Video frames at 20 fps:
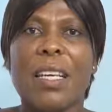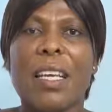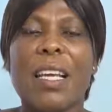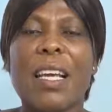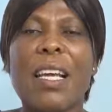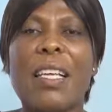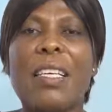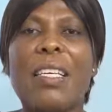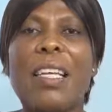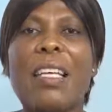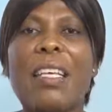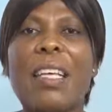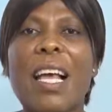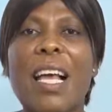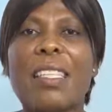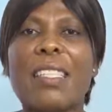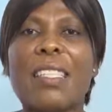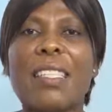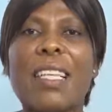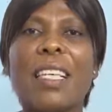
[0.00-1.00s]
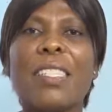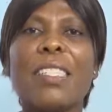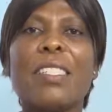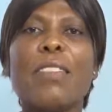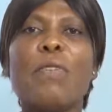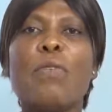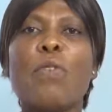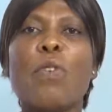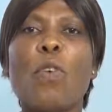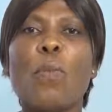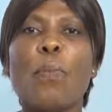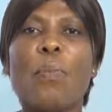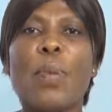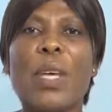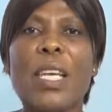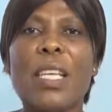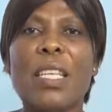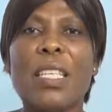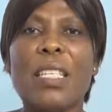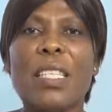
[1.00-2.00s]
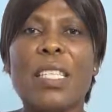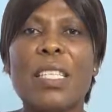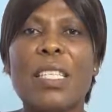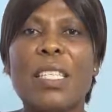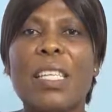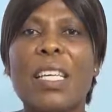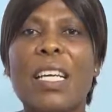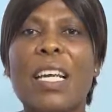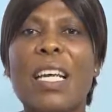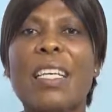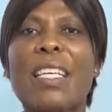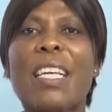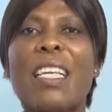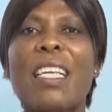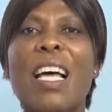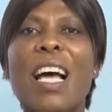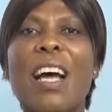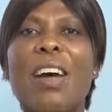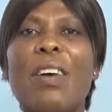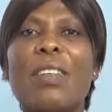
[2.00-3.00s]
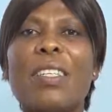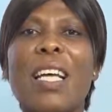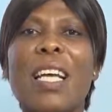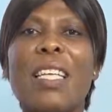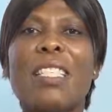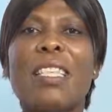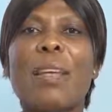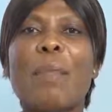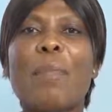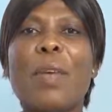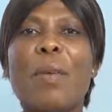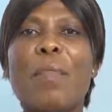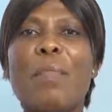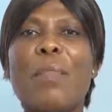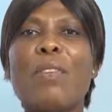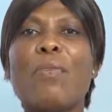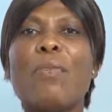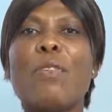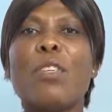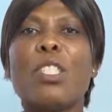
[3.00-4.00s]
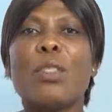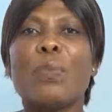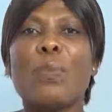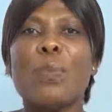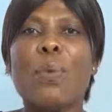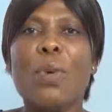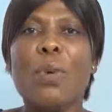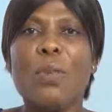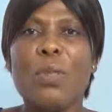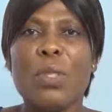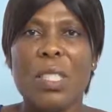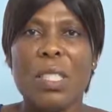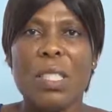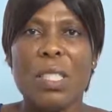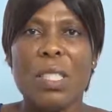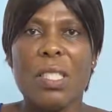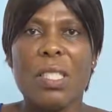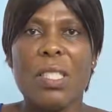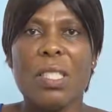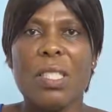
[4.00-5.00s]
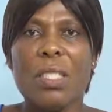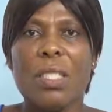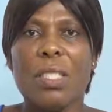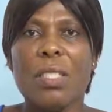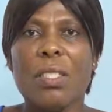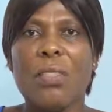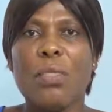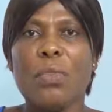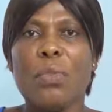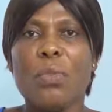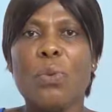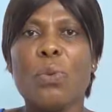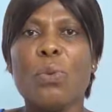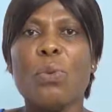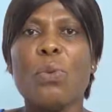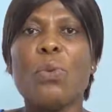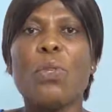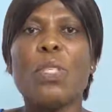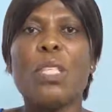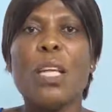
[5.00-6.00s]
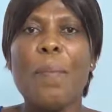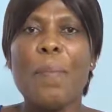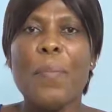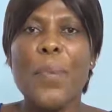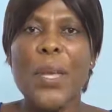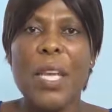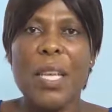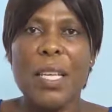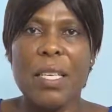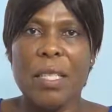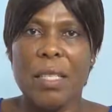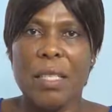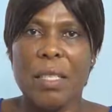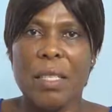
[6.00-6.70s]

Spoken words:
And then assessing for pain. And then how does the baby respond to the pain?